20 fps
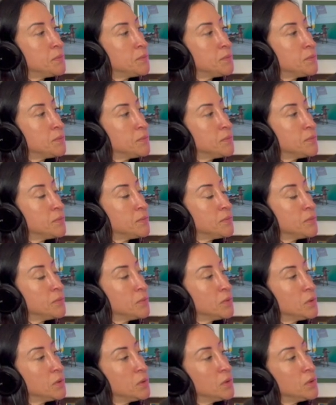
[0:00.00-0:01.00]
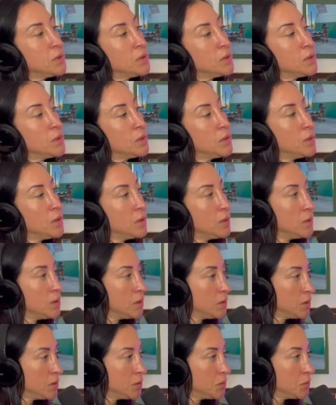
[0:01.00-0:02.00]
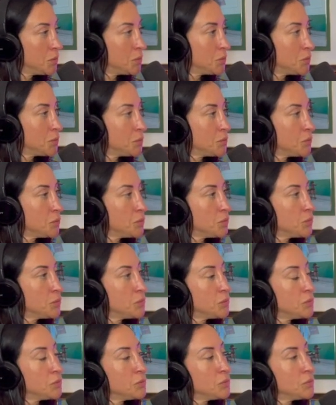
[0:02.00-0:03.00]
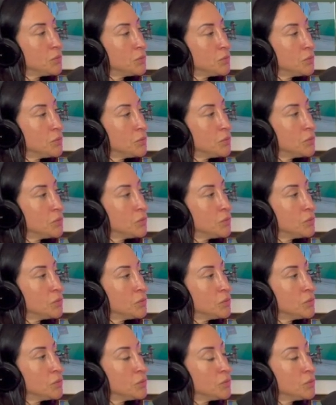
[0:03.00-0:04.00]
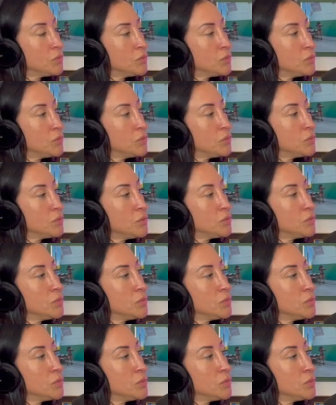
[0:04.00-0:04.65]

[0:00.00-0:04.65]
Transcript: The person shown says nothing.